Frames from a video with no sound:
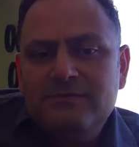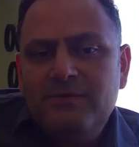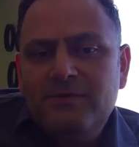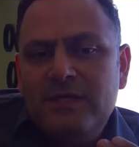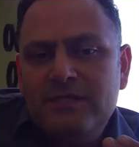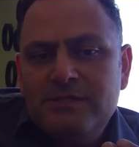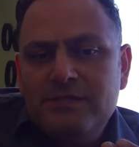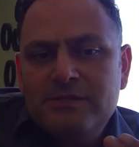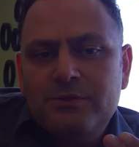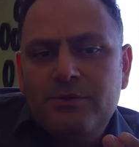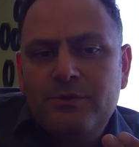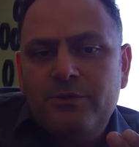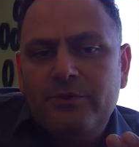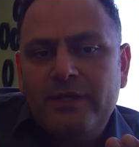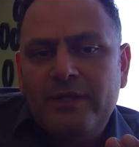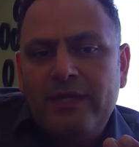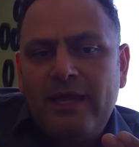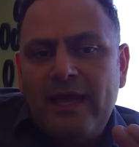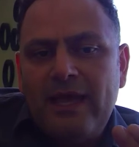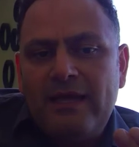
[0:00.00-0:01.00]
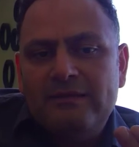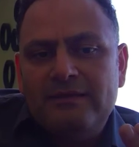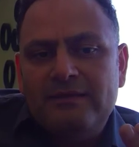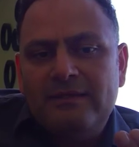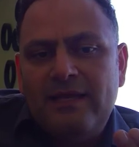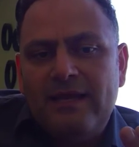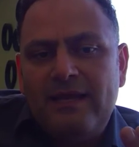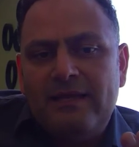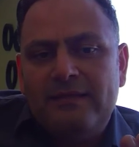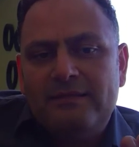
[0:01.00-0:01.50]
one is going hand in
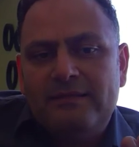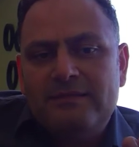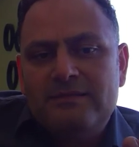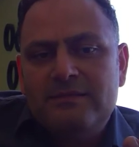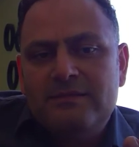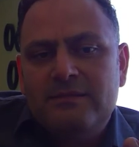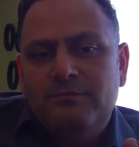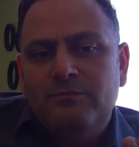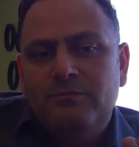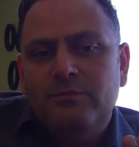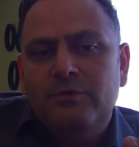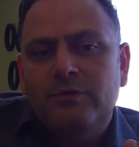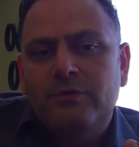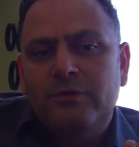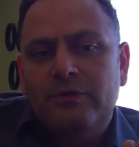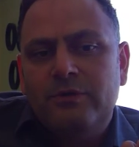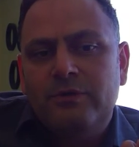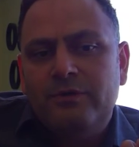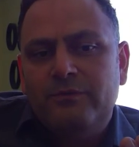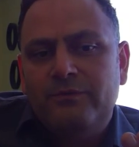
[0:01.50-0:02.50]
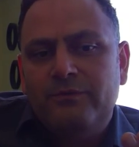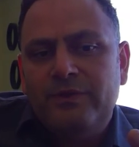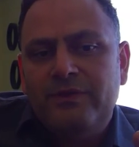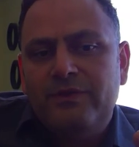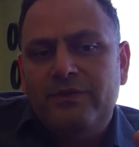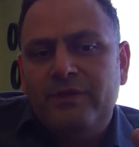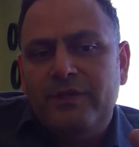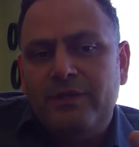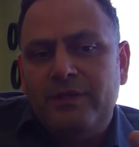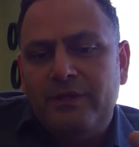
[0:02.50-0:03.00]
hand more
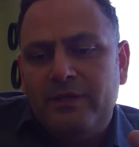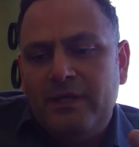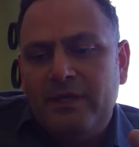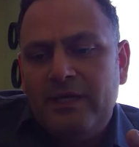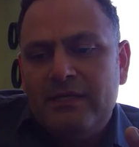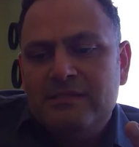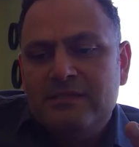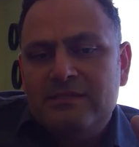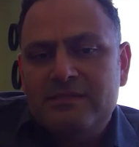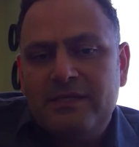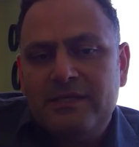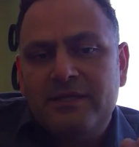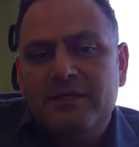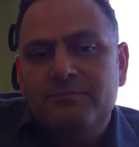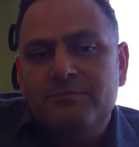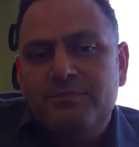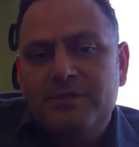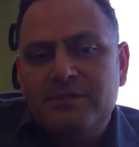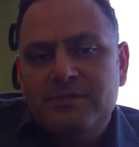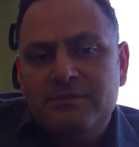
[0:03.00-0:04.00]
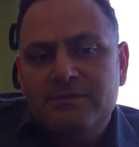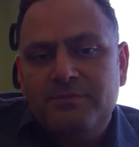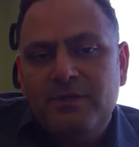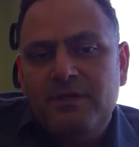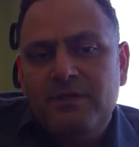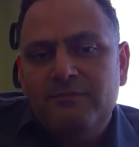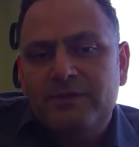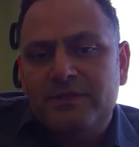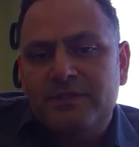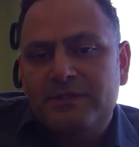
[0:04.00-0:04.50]
with the second
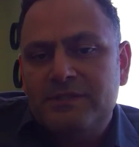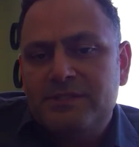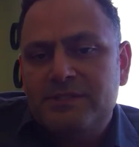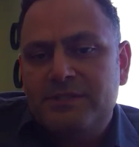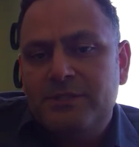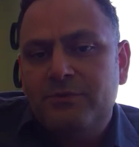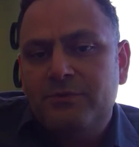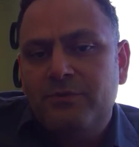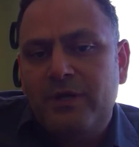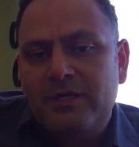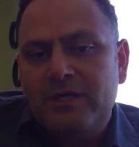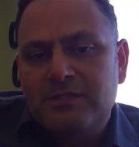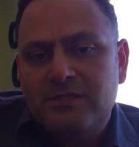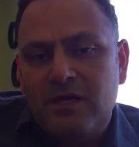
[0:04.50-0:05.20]
principle, where risk requires